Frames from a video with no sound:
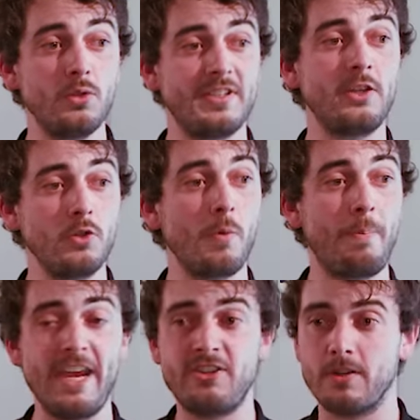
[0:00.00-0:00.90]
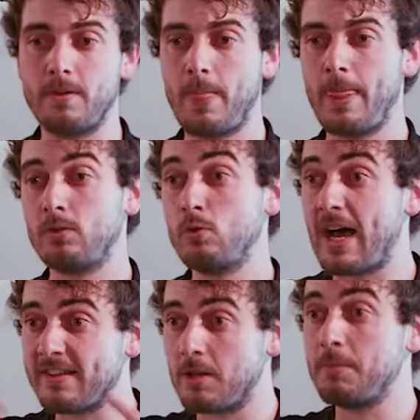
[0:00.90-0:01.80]
to say to your page to
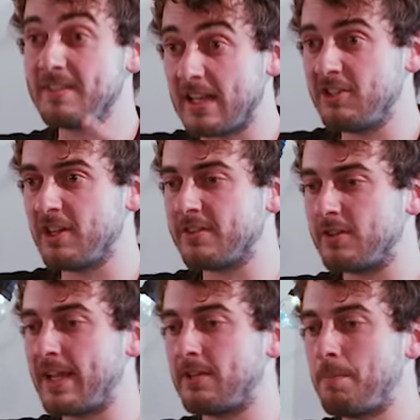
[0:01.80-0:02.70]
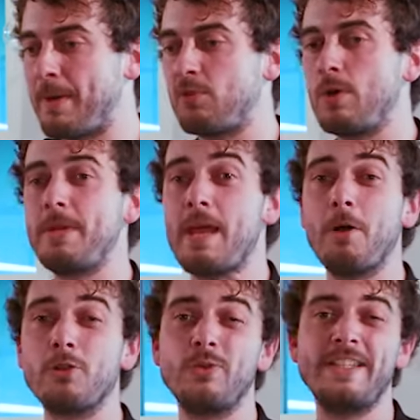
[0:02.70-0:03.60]
add some intelligence so that the page will be
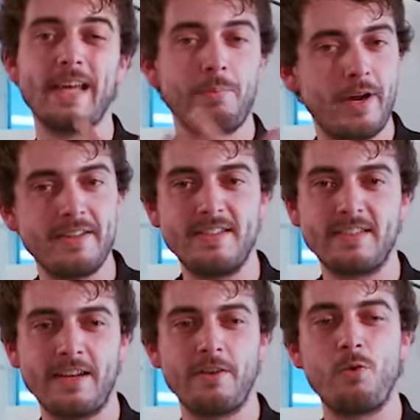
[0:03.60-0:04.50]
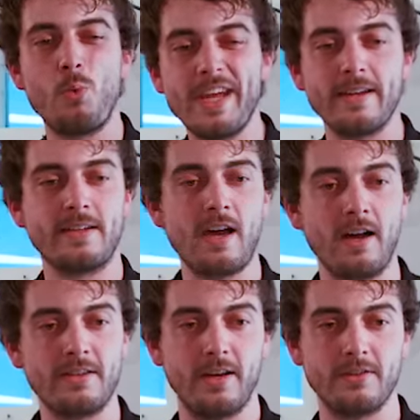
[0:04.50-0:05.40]
able to interpret these kind of weird
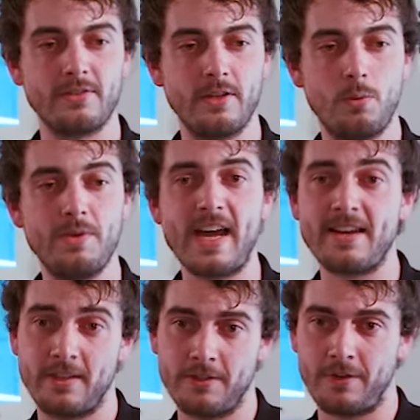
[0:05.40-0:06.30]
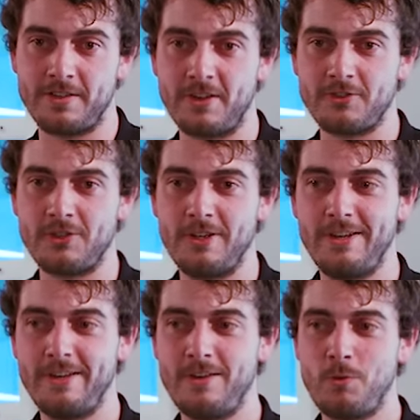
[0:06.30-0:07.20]
characters with accent, for instance.
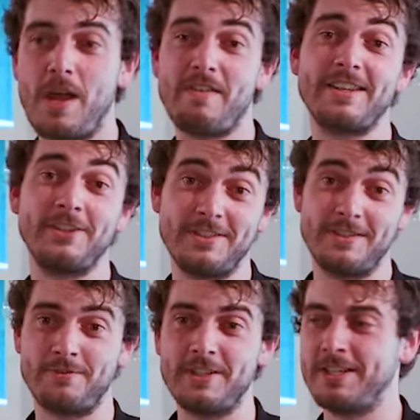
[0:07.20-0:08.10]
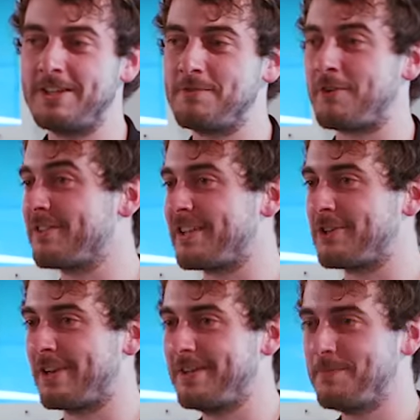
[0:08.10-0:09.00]
We have accents in France,
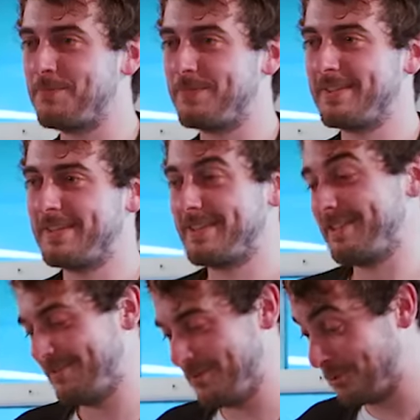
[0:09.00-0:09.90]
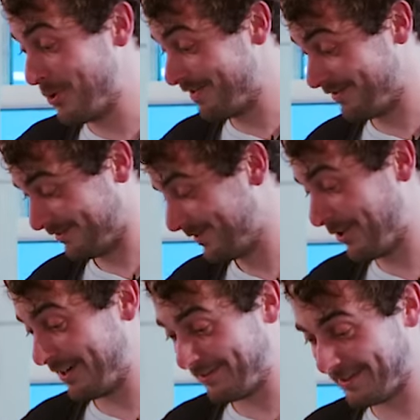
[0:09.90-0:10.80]
actually. We do have.
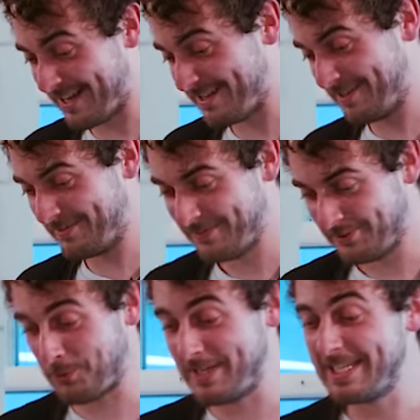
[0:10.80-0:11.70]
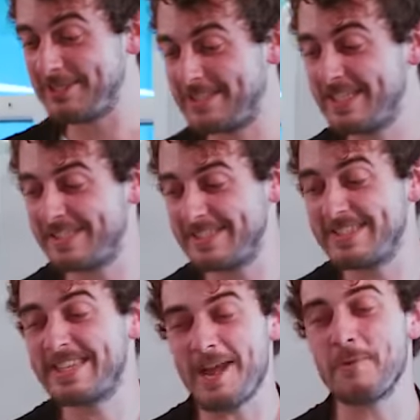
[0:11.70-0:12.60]
Sorry for that. So we need
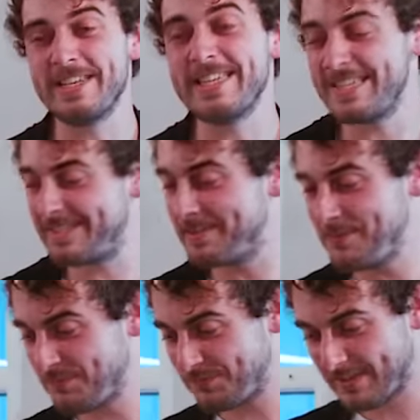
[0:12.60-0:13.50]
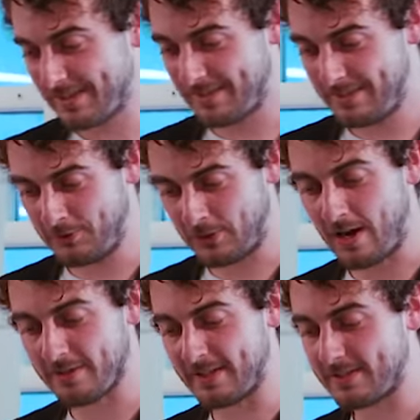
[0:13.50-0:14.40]
this guy, we need it. The
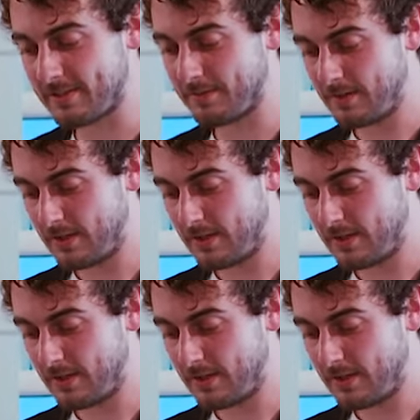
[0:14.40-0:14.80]
car set.